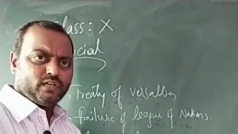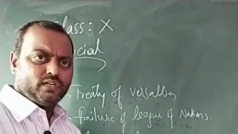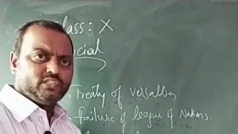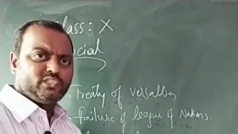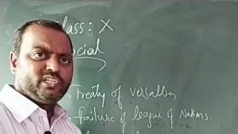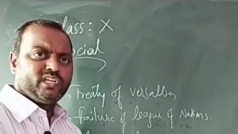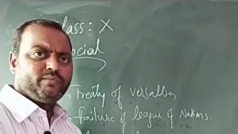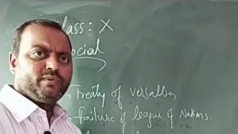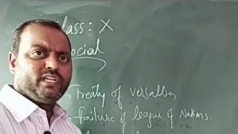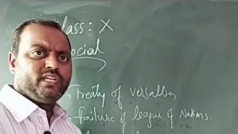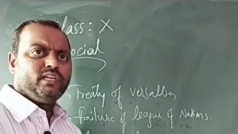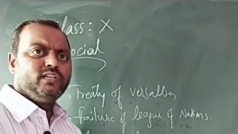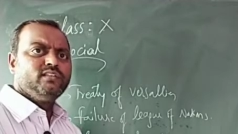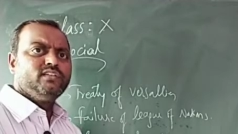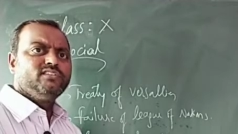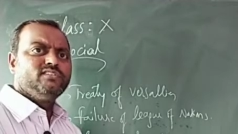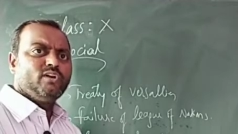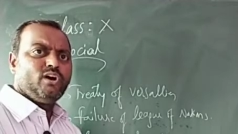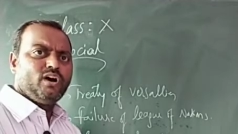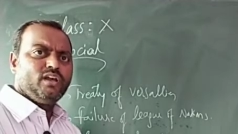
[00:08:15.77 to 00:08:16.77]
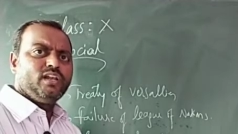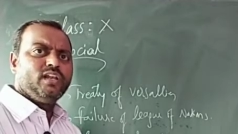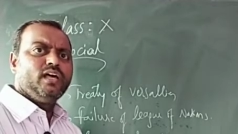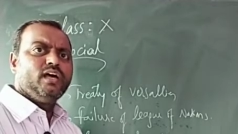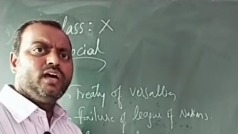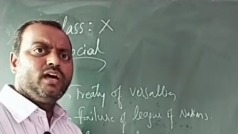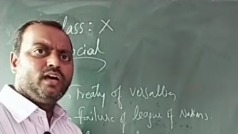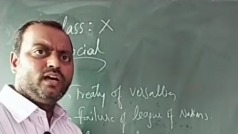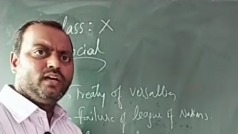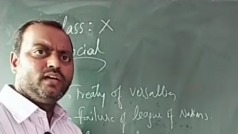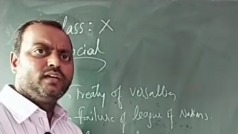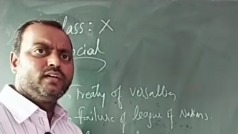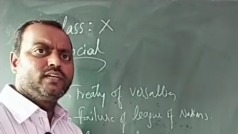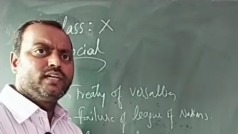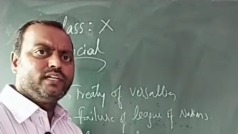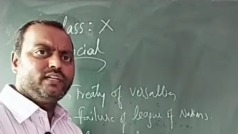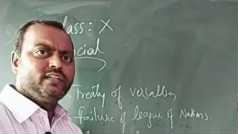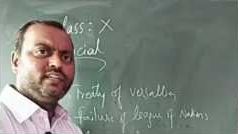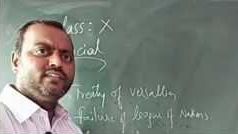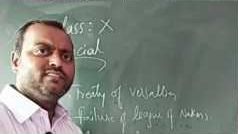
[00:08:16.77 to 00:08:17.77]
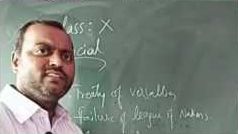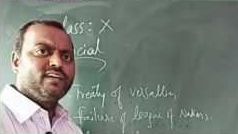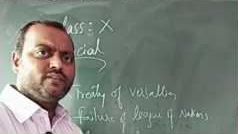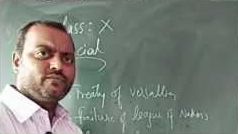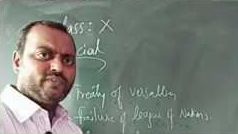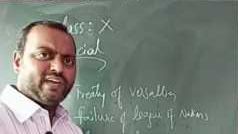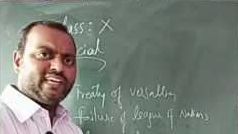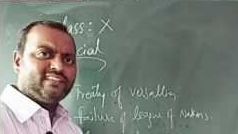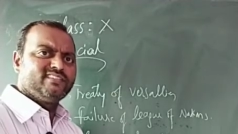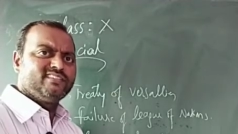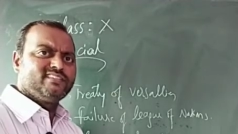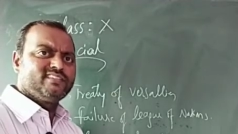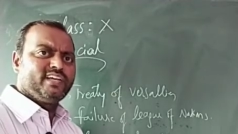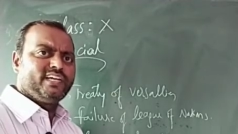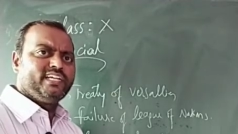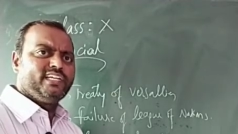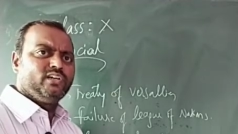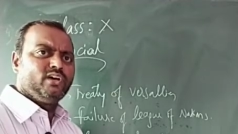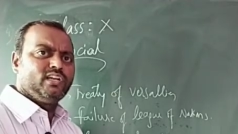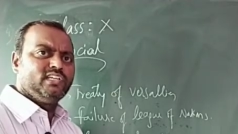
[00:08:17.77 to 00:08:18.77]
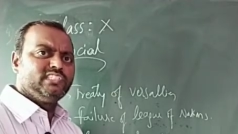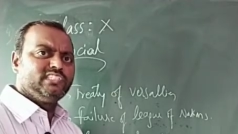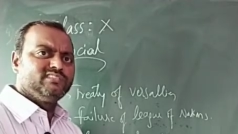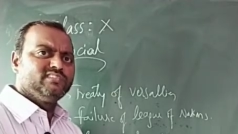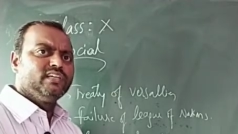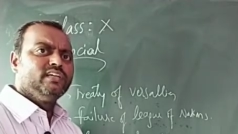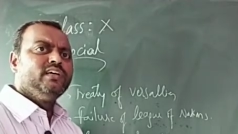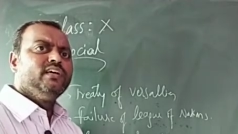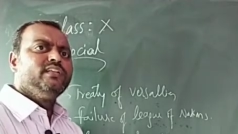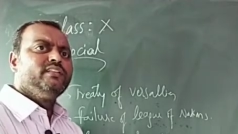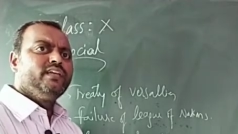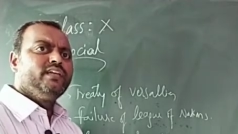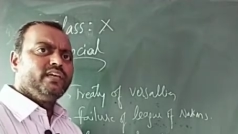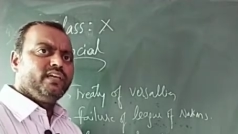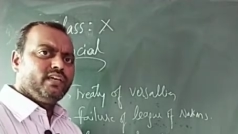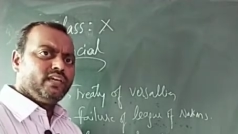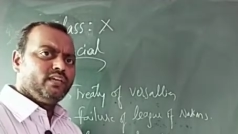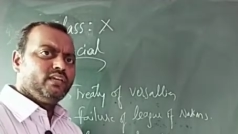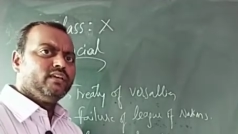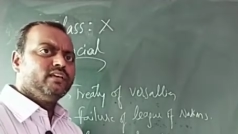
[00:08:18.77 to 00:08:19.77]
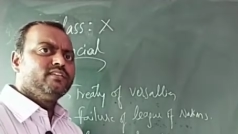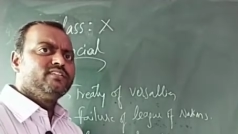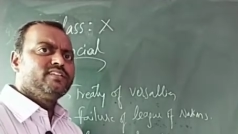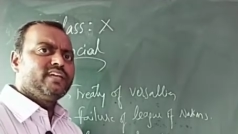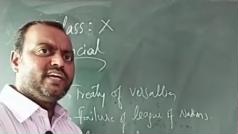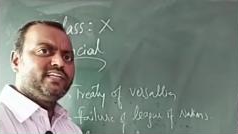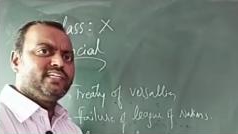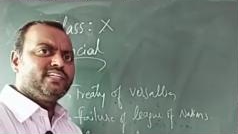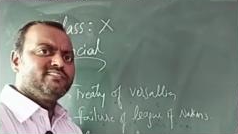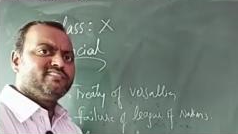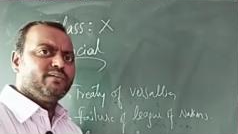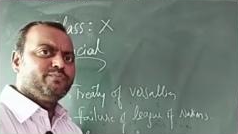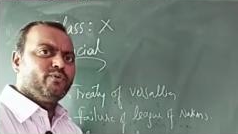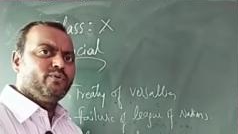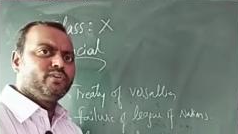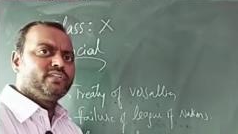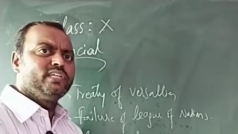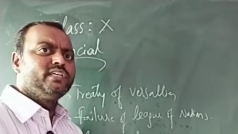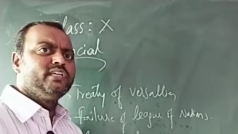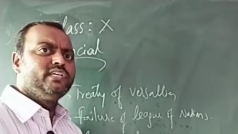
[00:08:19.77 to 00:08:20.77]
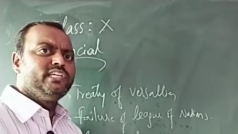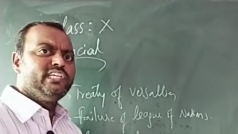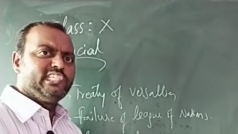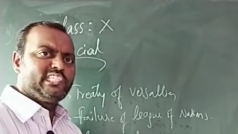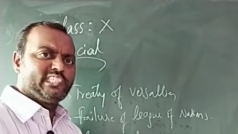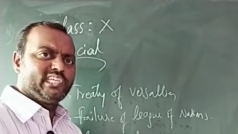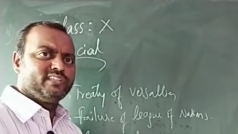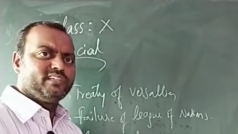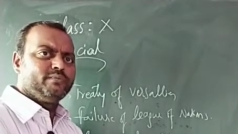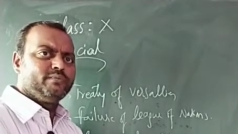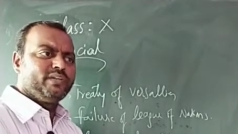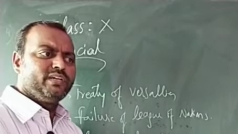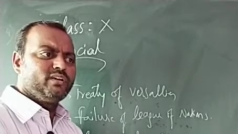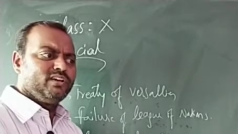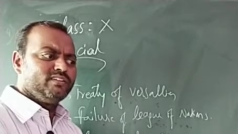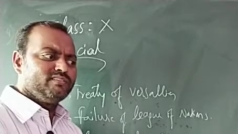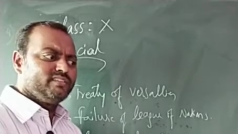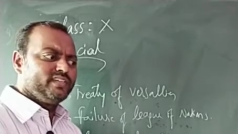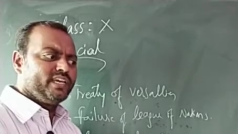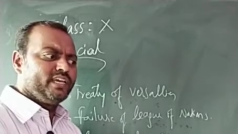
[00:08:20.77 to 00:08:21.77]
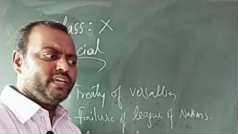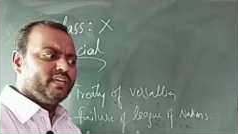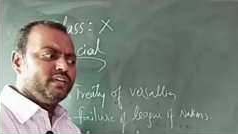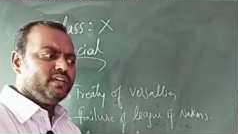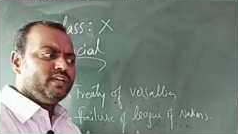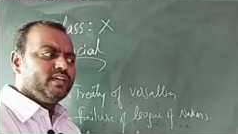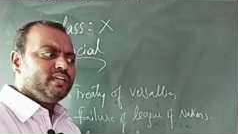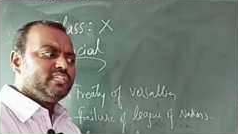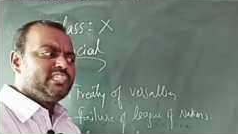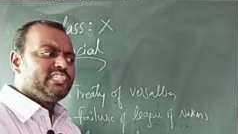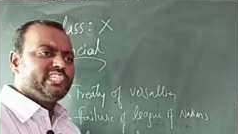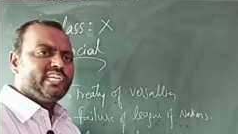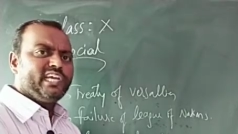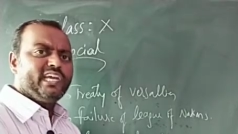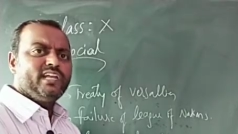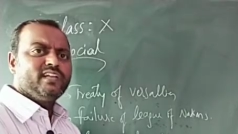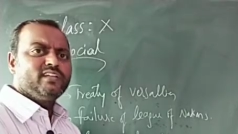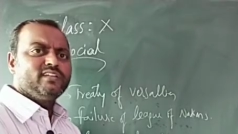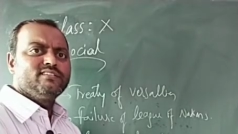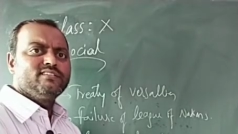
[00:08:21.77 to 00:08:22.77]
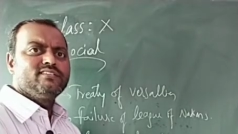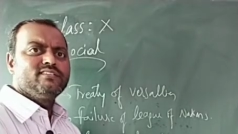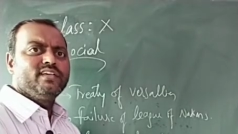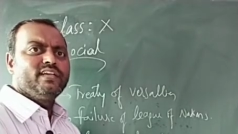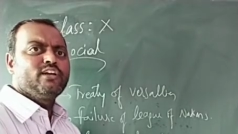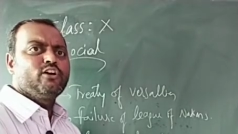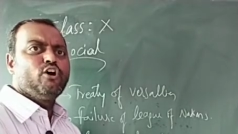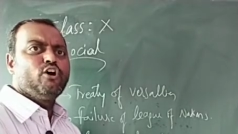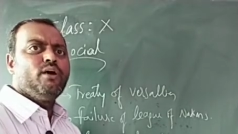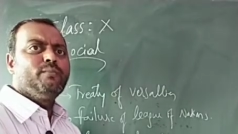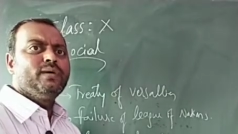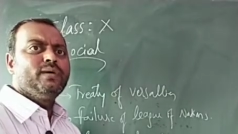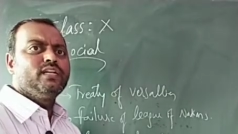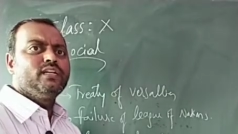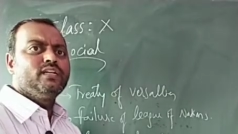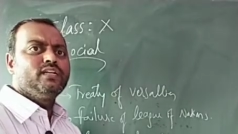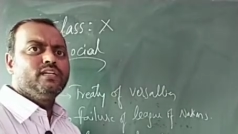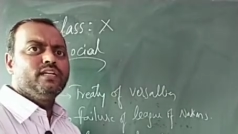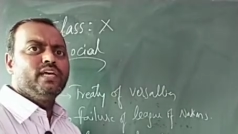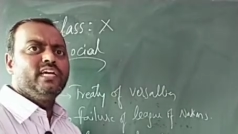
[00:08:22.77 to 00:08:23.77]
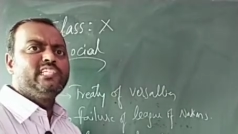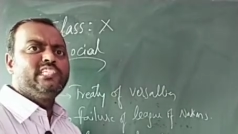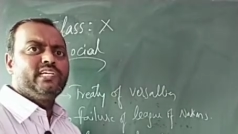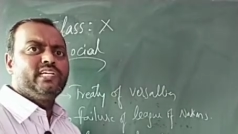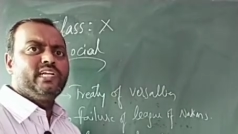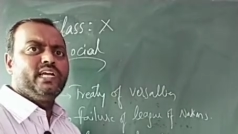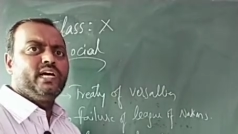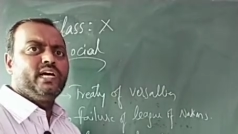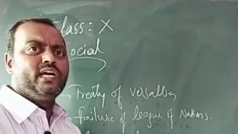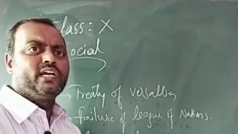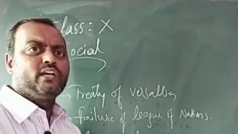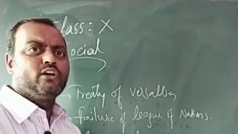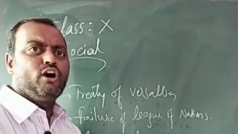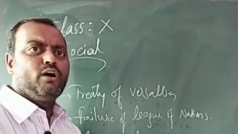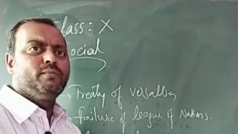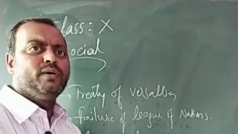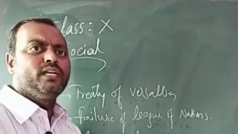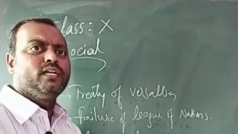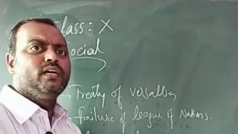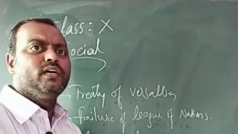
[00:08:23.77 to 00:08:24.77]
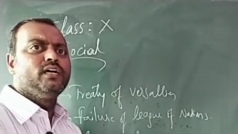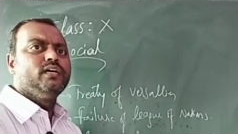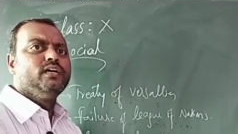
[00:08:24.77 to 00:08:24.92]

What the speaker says: Germany, these all countries are fascist ideologies. They started supporting each other because they share a common agenda, a common